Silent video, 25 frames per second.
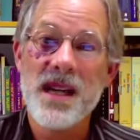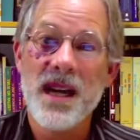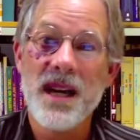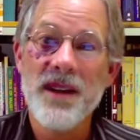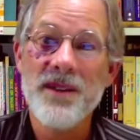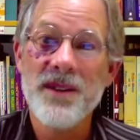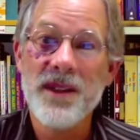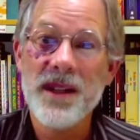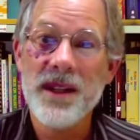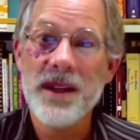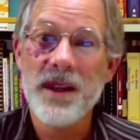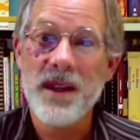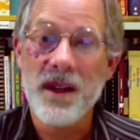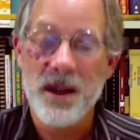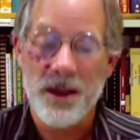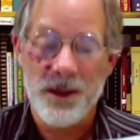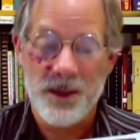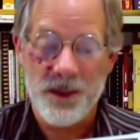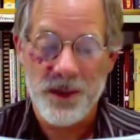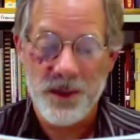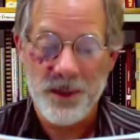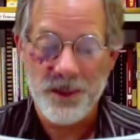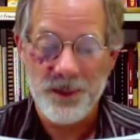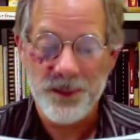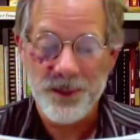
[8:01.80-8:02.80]
of the
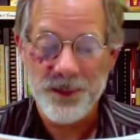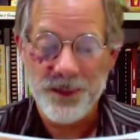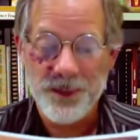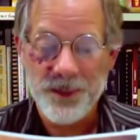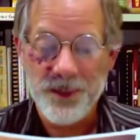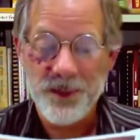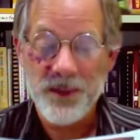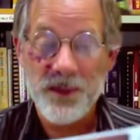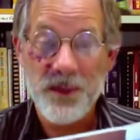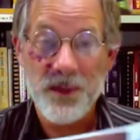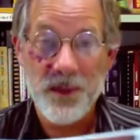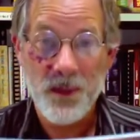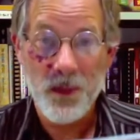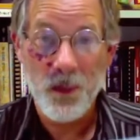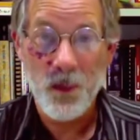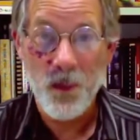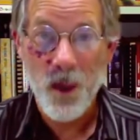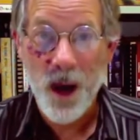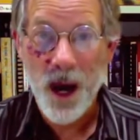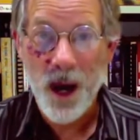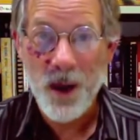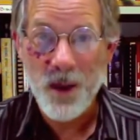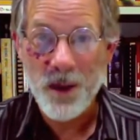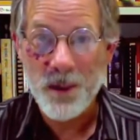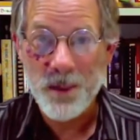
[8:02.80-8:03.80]
earth.
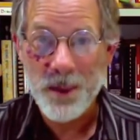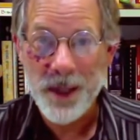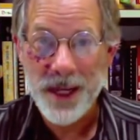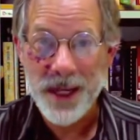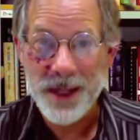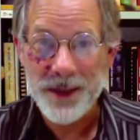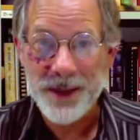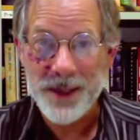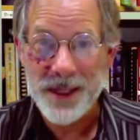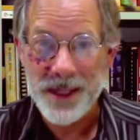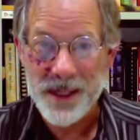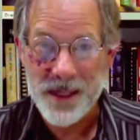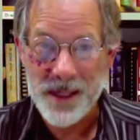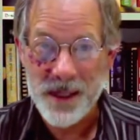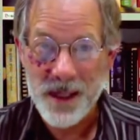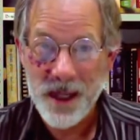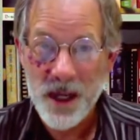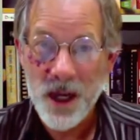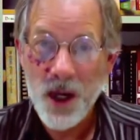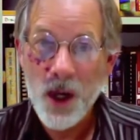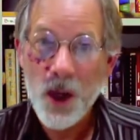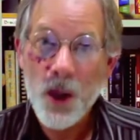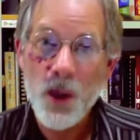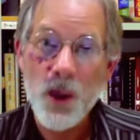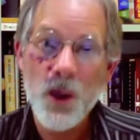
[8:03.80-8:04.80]
Walk with me on this.
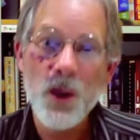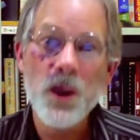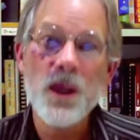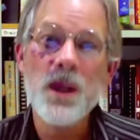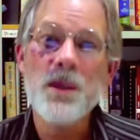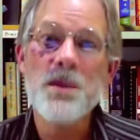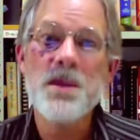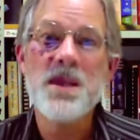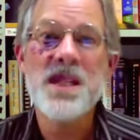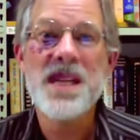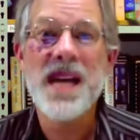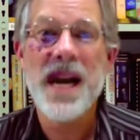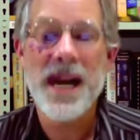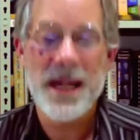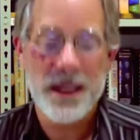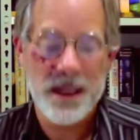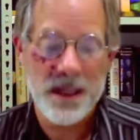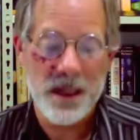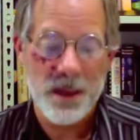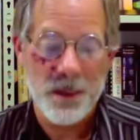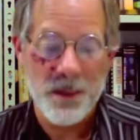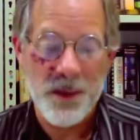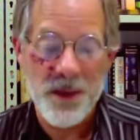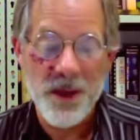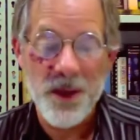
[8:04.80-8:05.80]
Unum
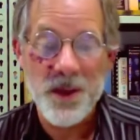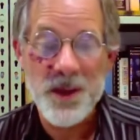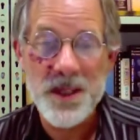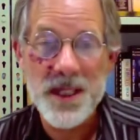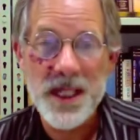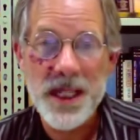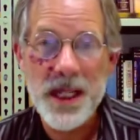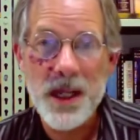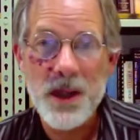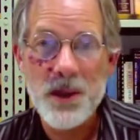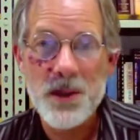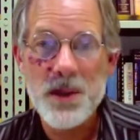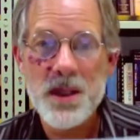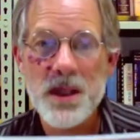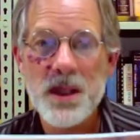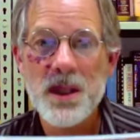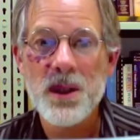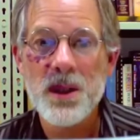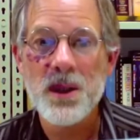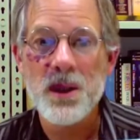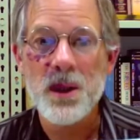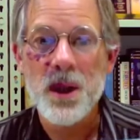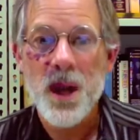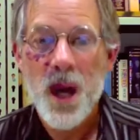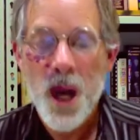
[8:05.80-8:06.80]
Sanctum,
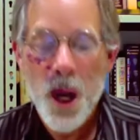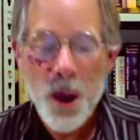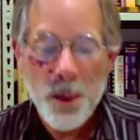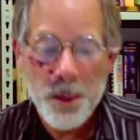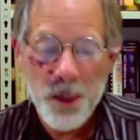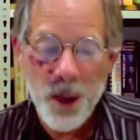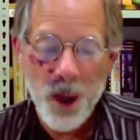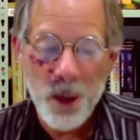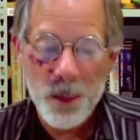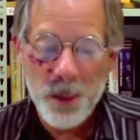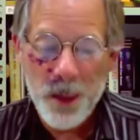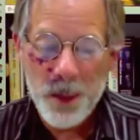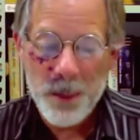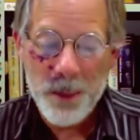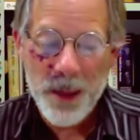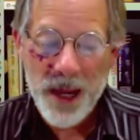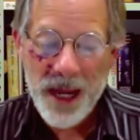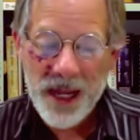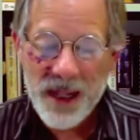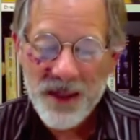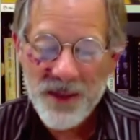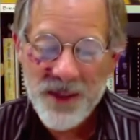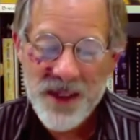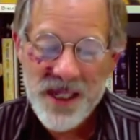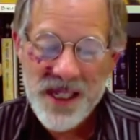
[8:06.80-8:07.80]
1302, Pope
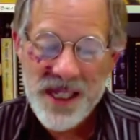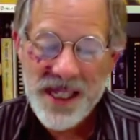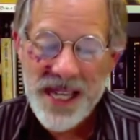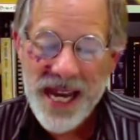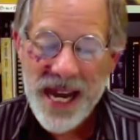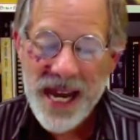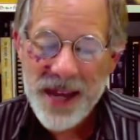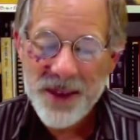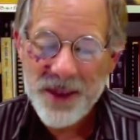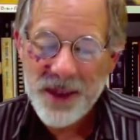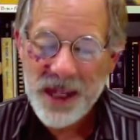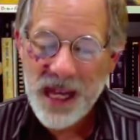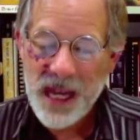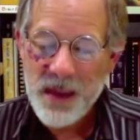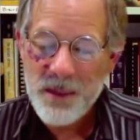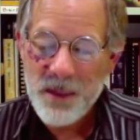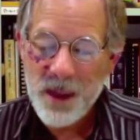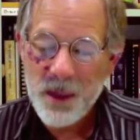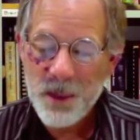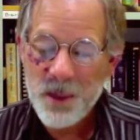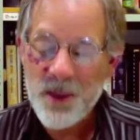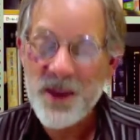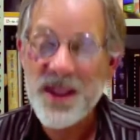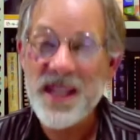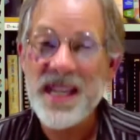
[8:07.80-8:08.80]
Boniface VIII came
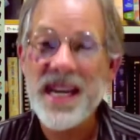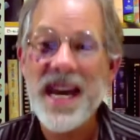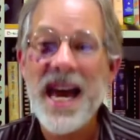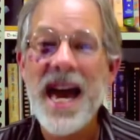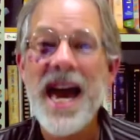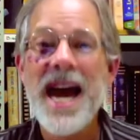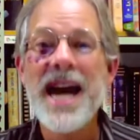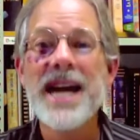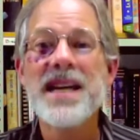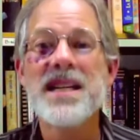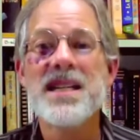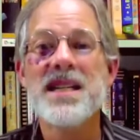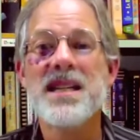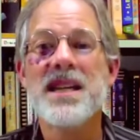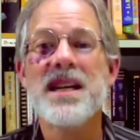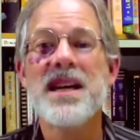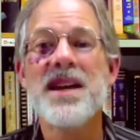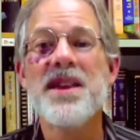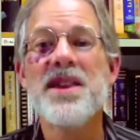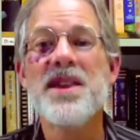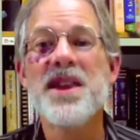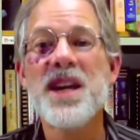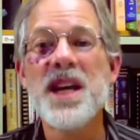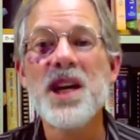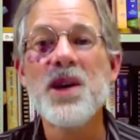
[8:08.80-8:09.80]
up with the ex
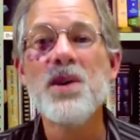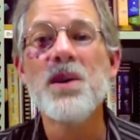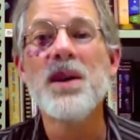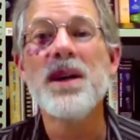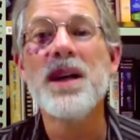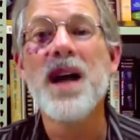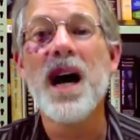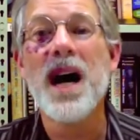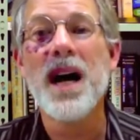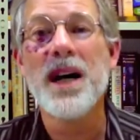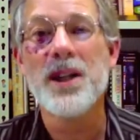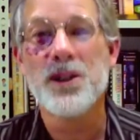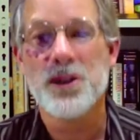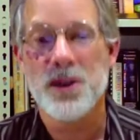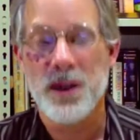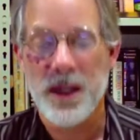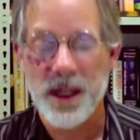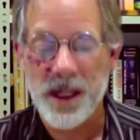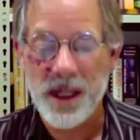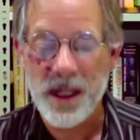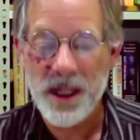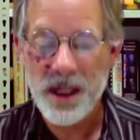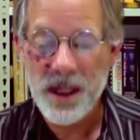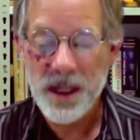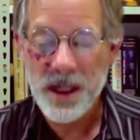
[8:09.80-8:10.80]
cathedra
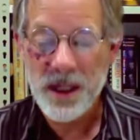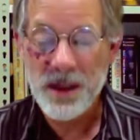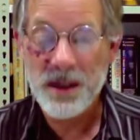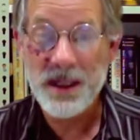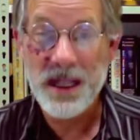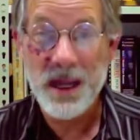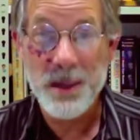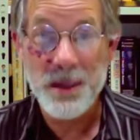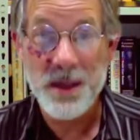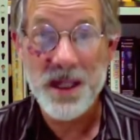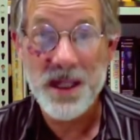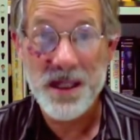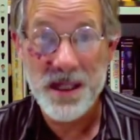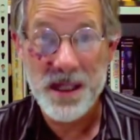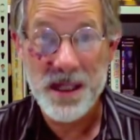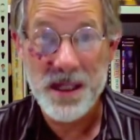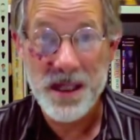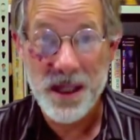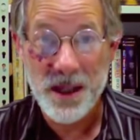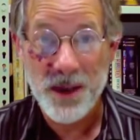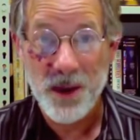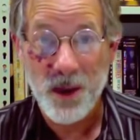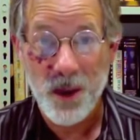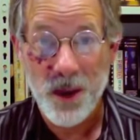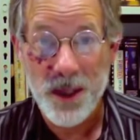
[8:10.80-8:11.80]
doctrine, that means it's
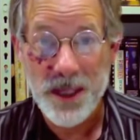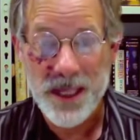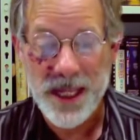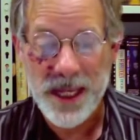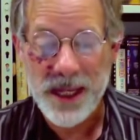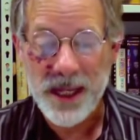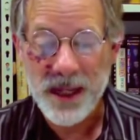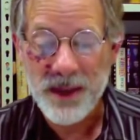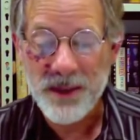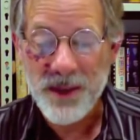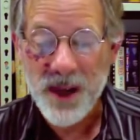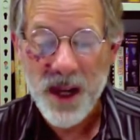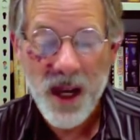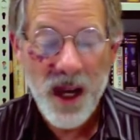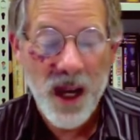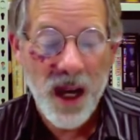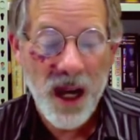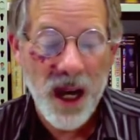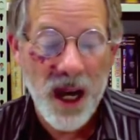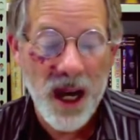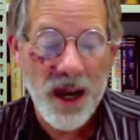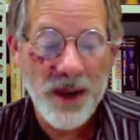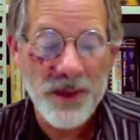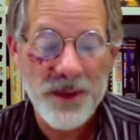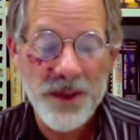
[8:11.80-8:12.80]
authoritative,
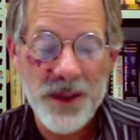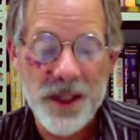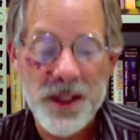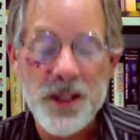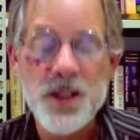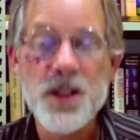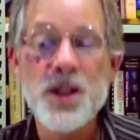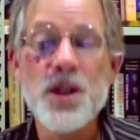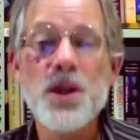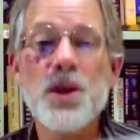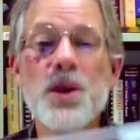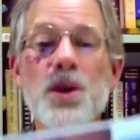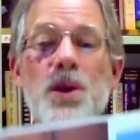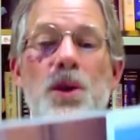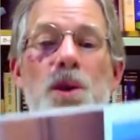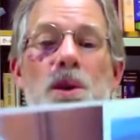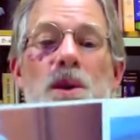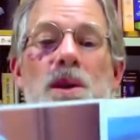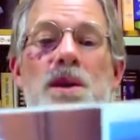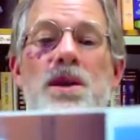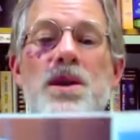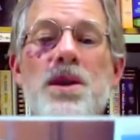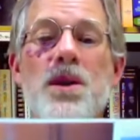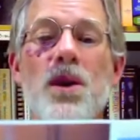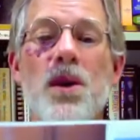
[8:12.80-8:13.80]
of the
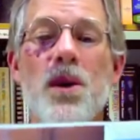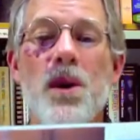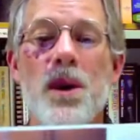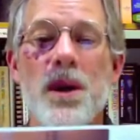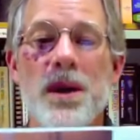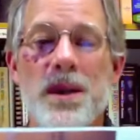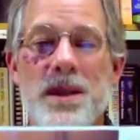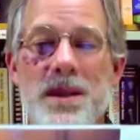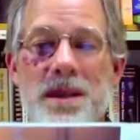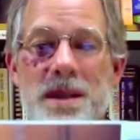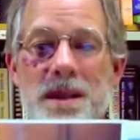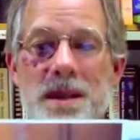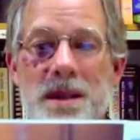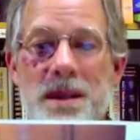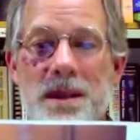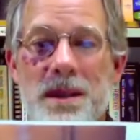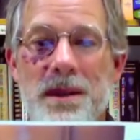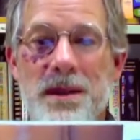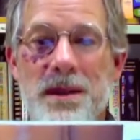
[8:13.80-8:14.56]
2 swords.